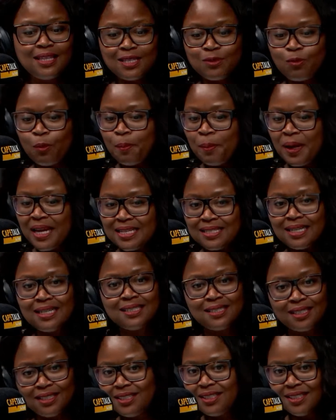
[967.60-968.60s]
these
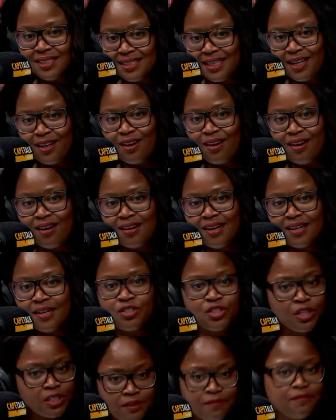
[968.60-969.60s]
amazing dishes that are
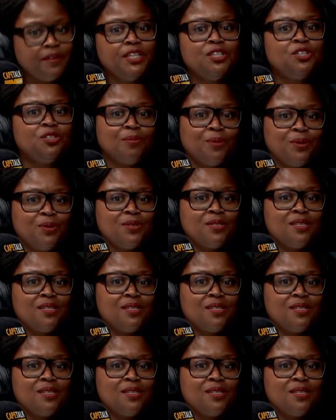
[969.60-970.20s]
just vegetables.